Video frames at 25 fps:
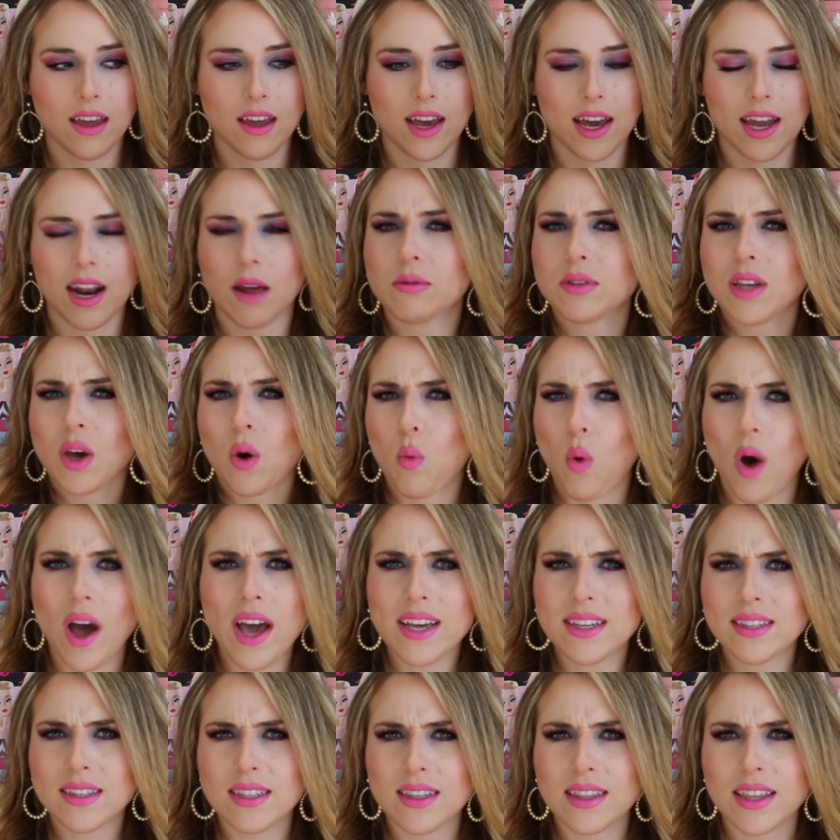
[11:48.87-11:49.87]
And I was like, why
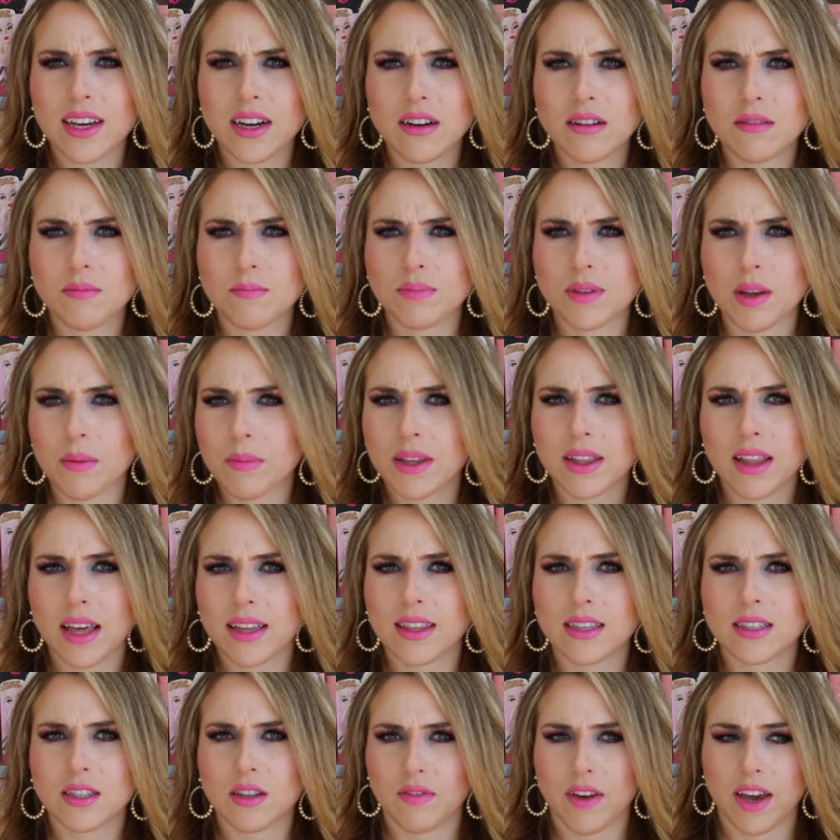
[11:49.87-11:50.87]
isn't there something like
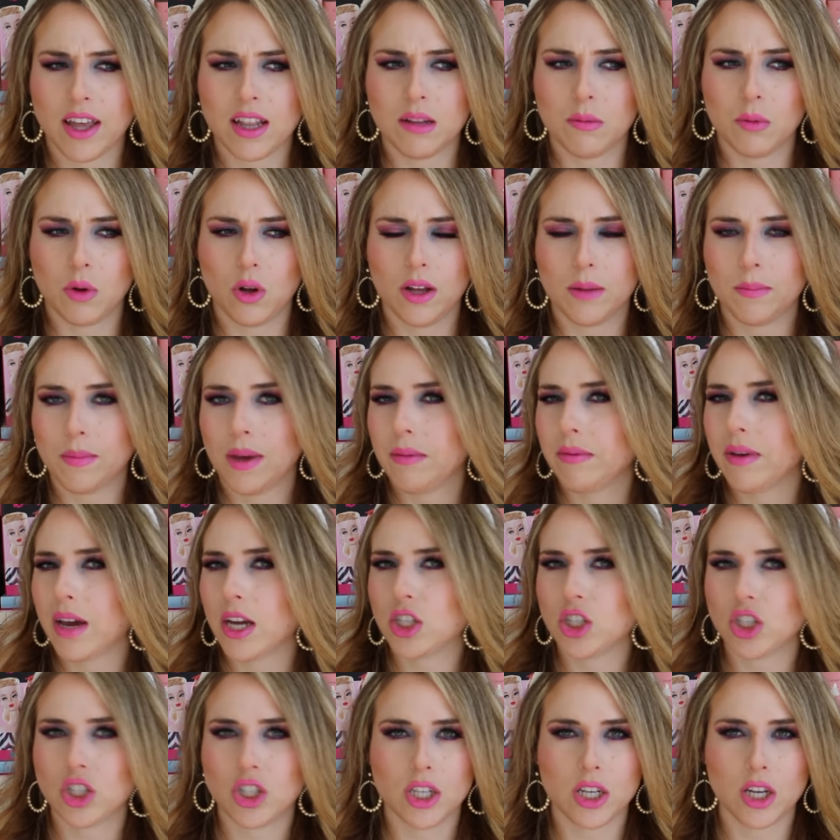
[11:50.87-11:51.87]
this available? And maybe I
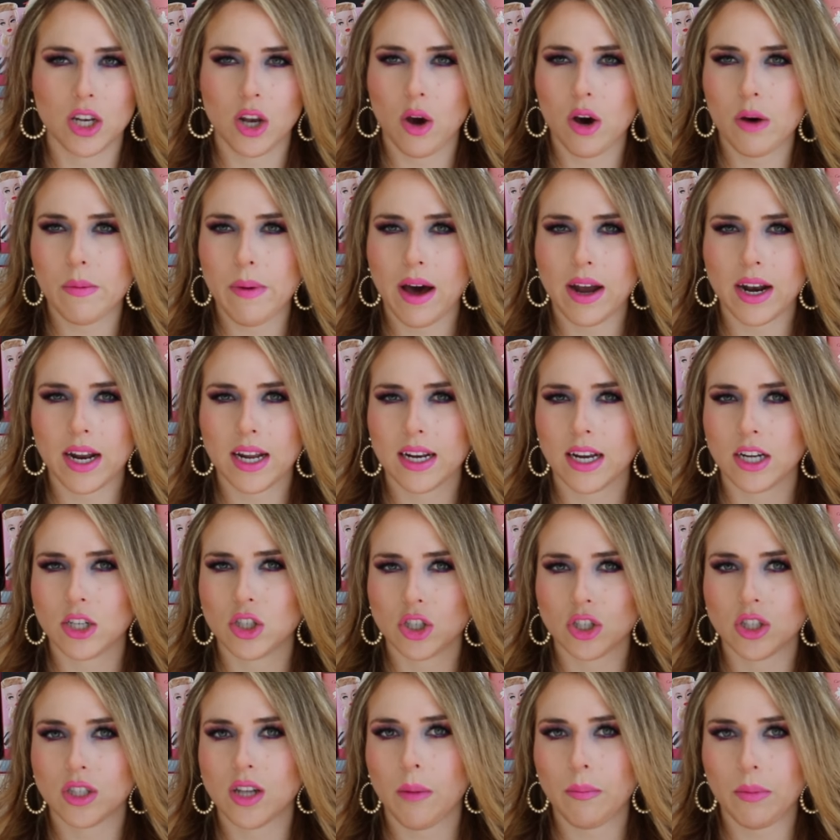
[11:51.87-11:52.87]
just didn't know about it and I
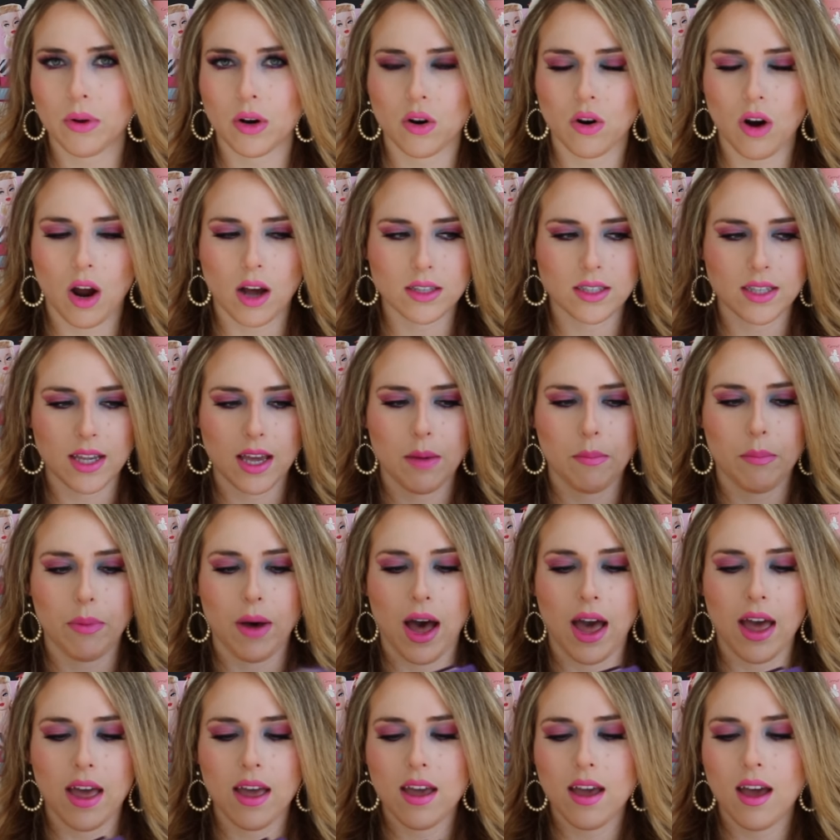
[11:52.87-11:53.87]
just stumbled across it.
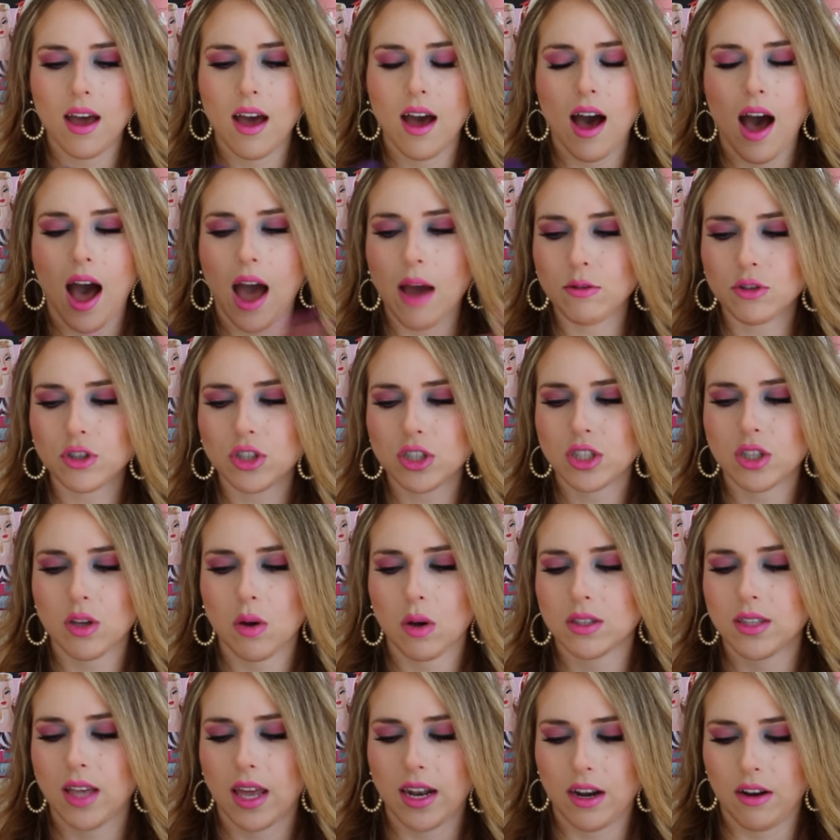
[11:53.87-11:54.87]
But I was just so
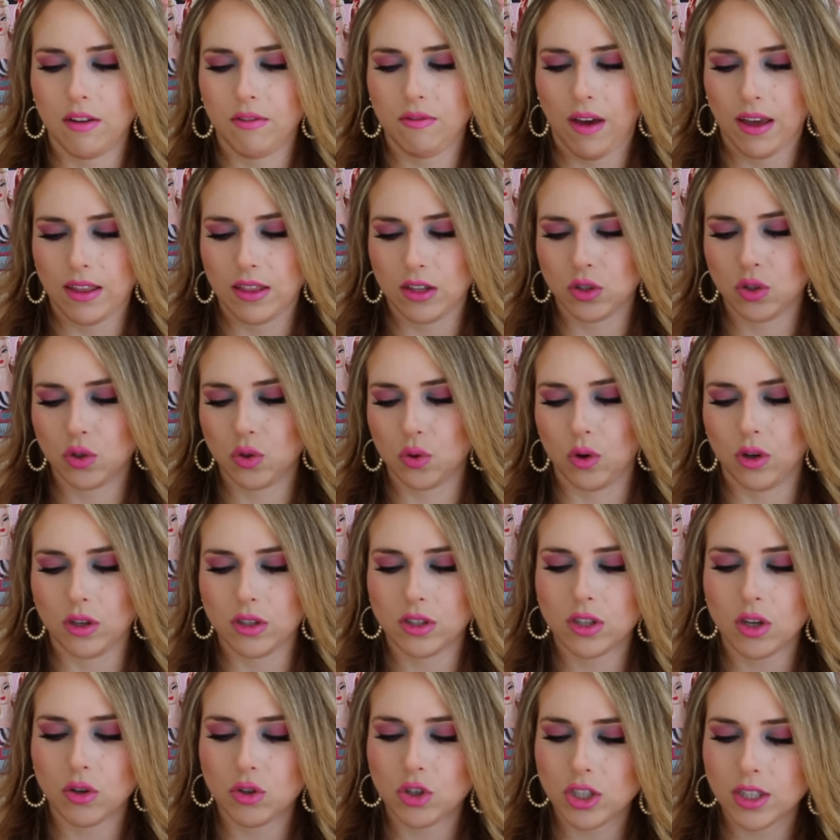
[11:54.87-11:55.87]
excited to find this tool.
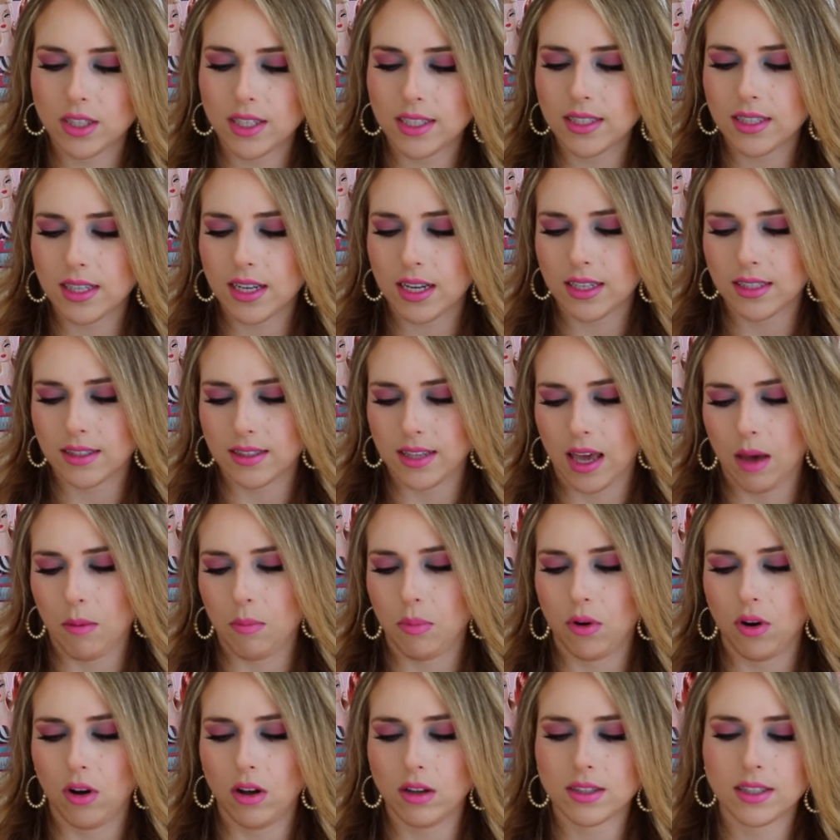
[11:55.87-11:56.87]
So just as an
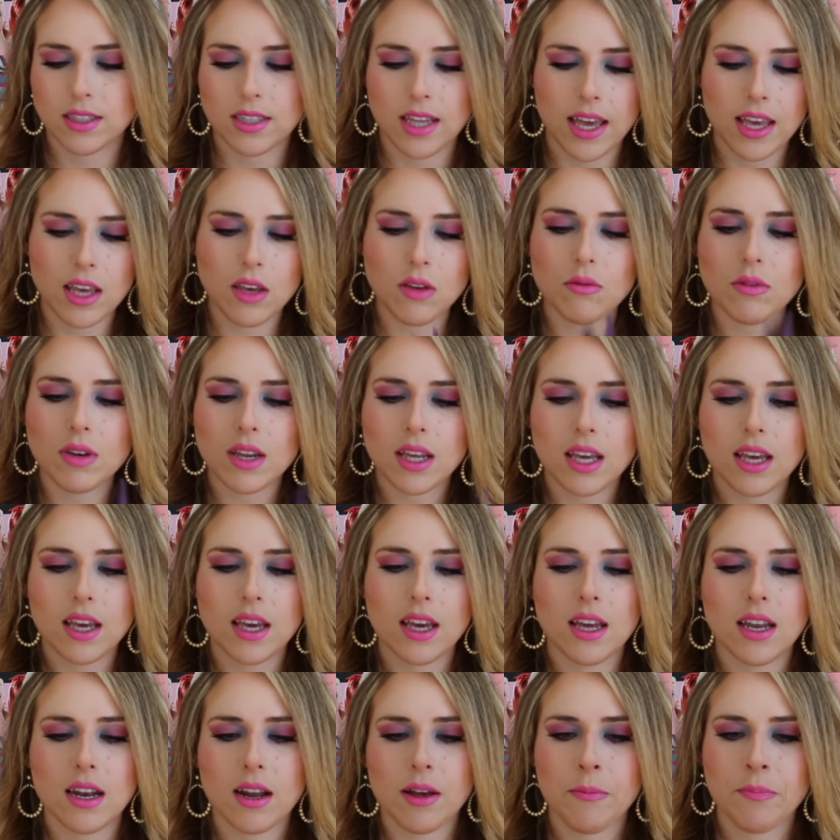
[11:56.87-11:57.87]
example, say you
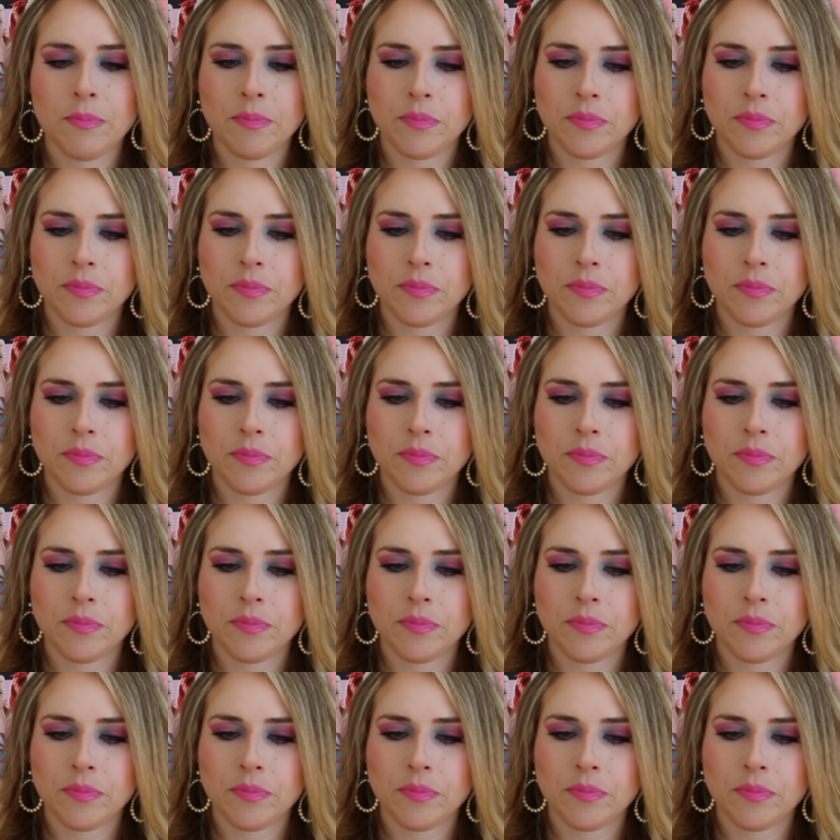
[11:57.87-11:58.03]
need